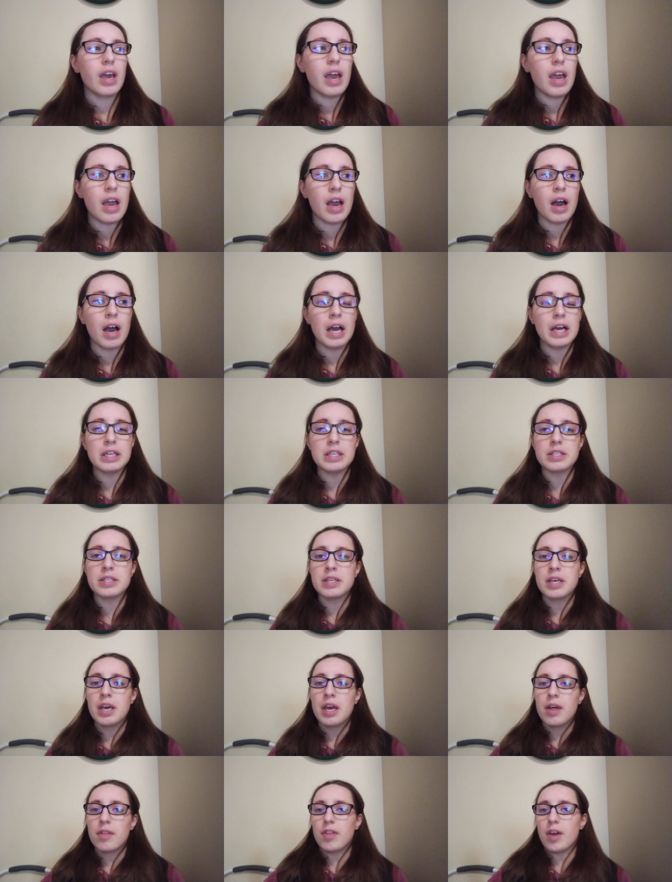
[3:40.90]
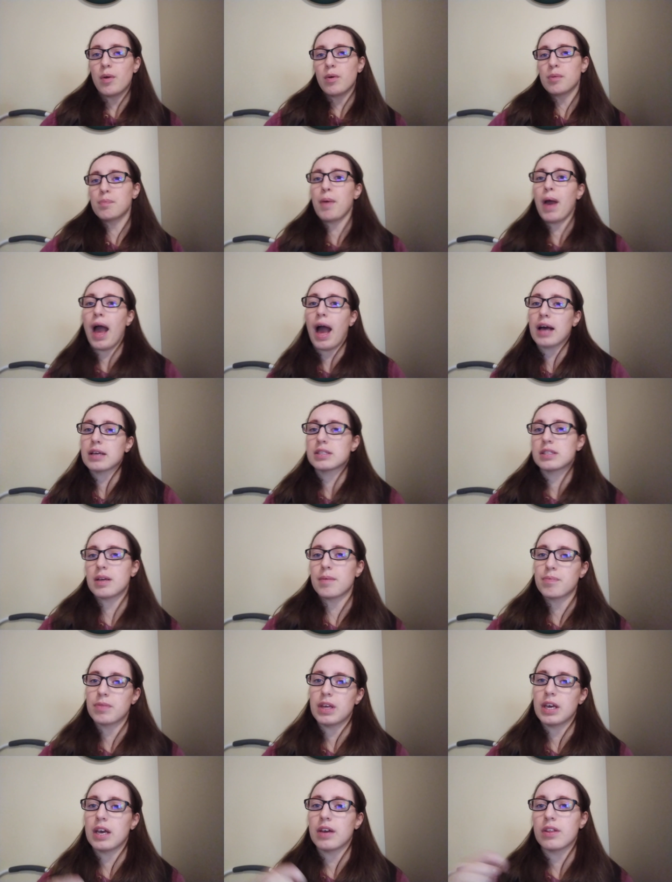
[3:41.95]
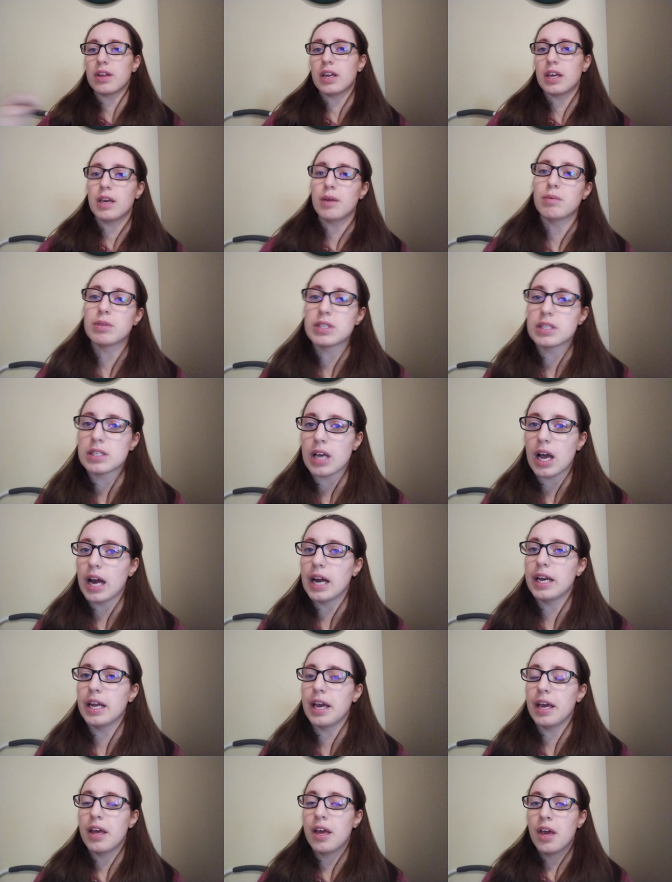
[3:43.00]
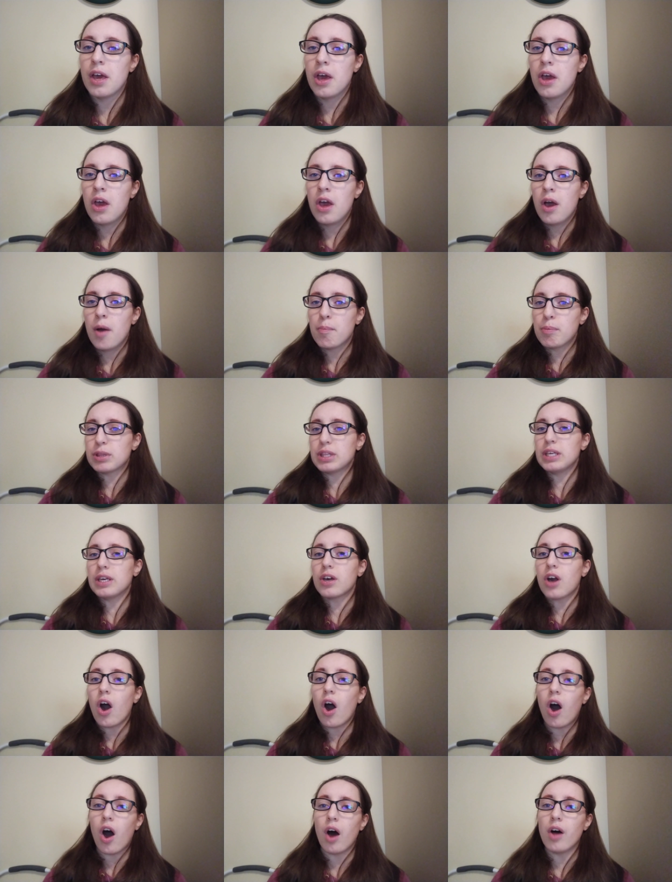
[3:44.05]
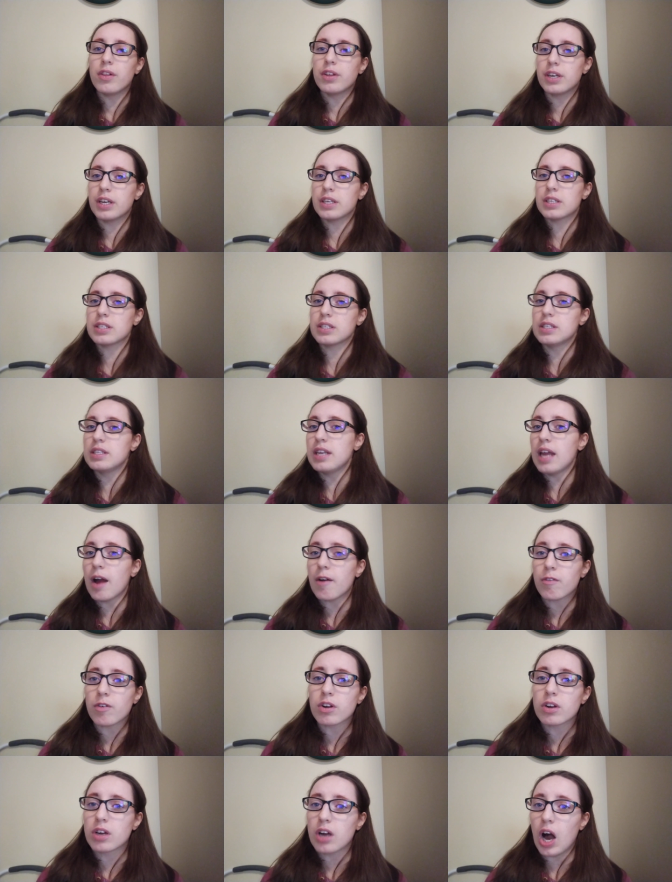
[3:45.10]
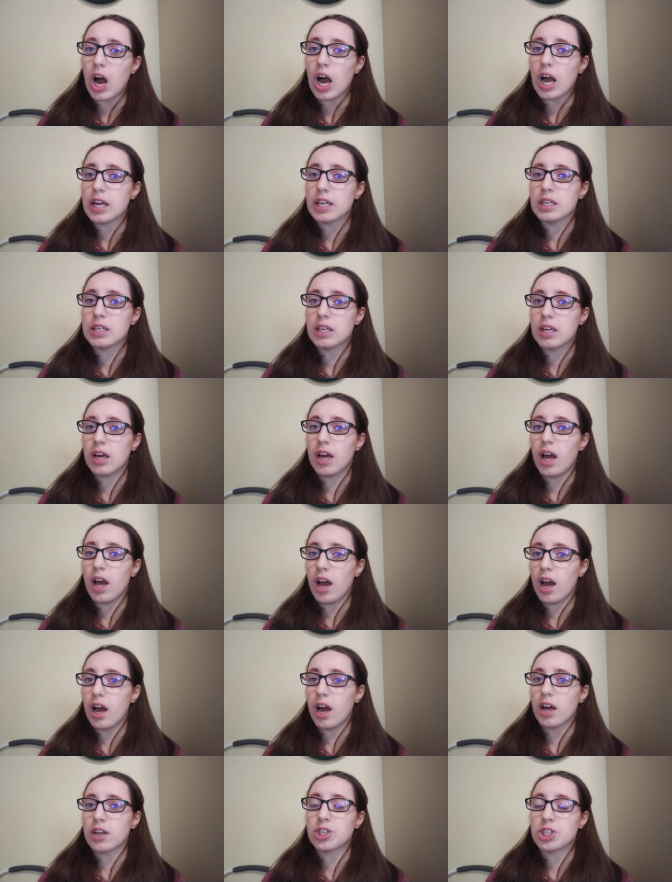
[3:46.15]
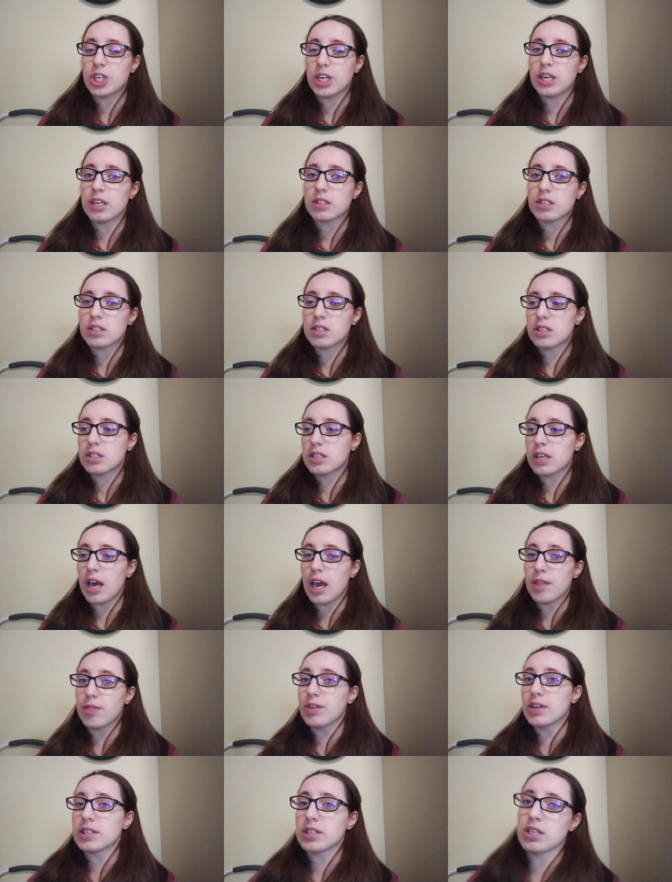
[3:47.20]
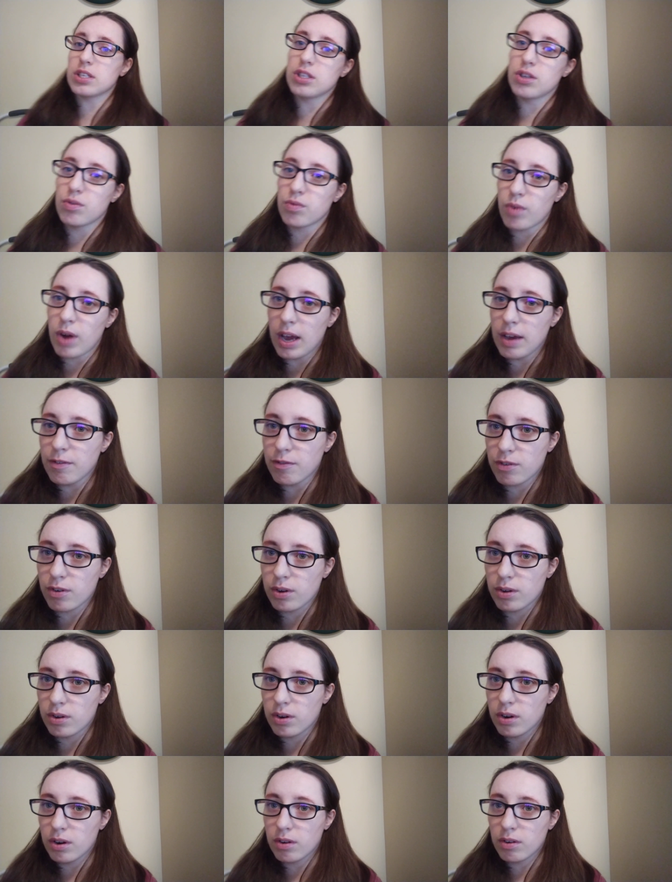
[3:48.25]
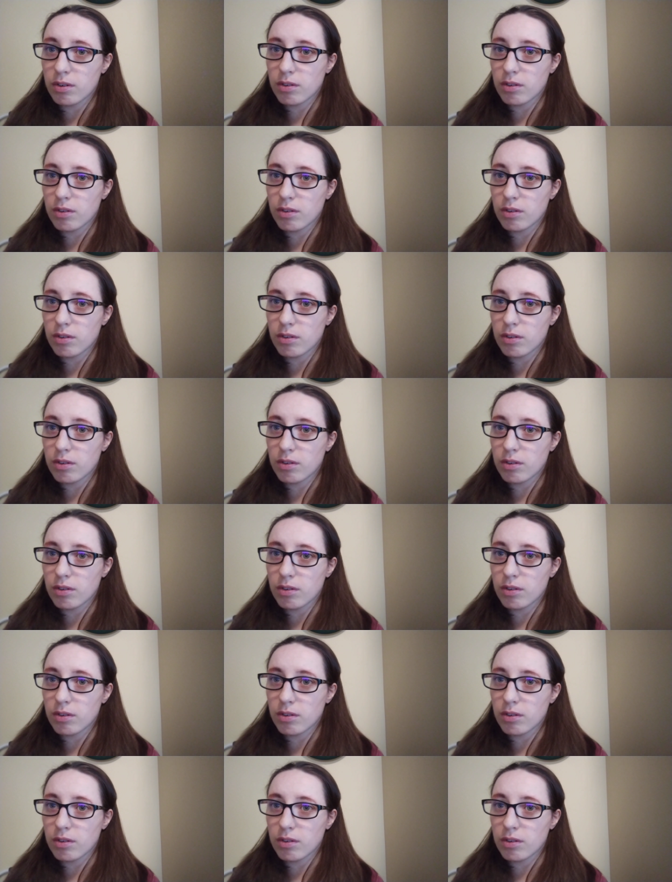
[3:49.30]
And they would pass something and then he would sign it. But the colonists never got a chance to say, this isn't right for